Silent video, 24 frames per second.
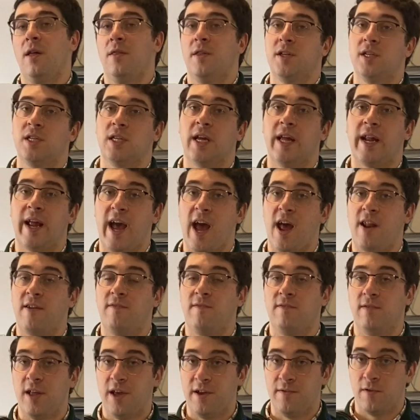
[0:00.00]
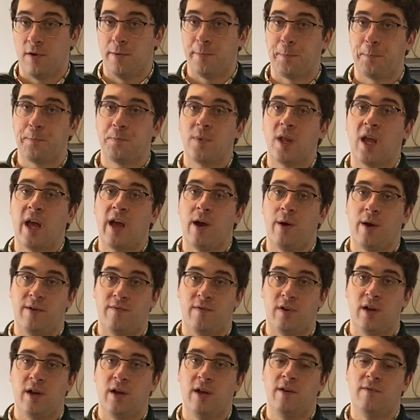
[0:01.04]
This is going to add flavor.
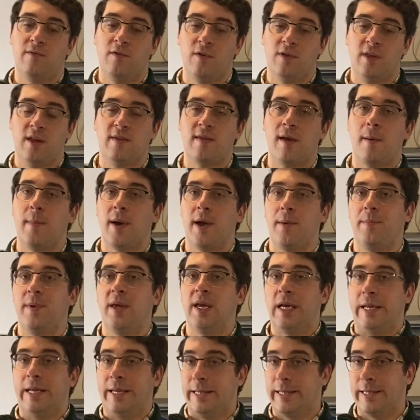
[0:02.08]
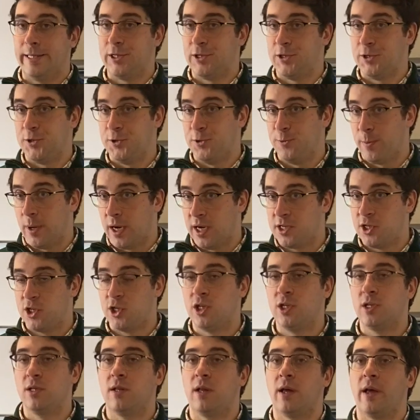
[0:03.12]
However, if you think that might be in too
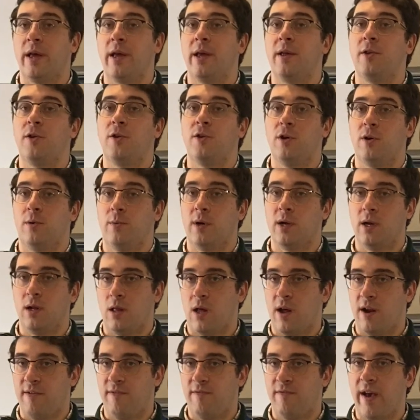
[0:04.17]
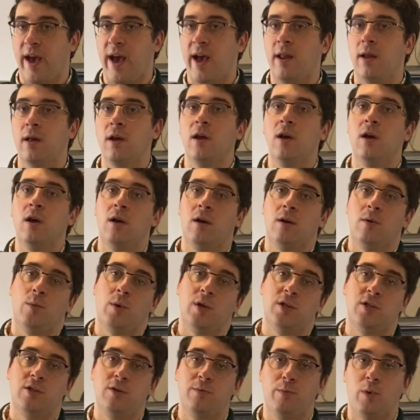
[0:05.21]
much, like you don't want a lot of fat,
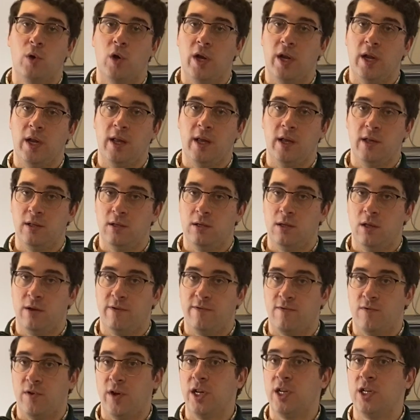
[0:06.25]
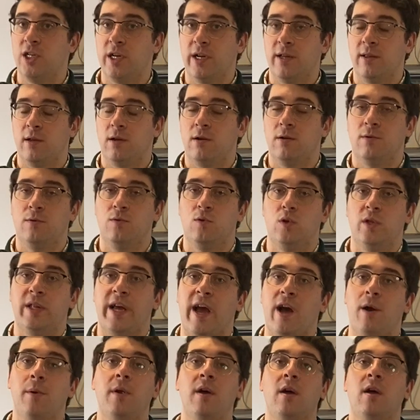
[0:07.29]
once you put it into the fridge and let it cool
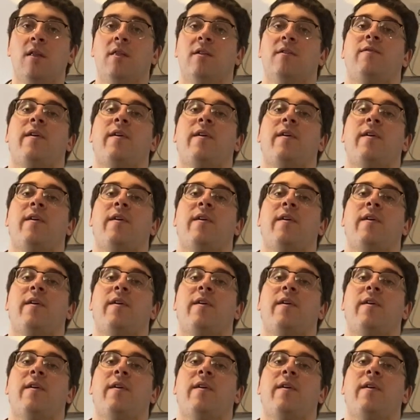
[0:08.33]
down, the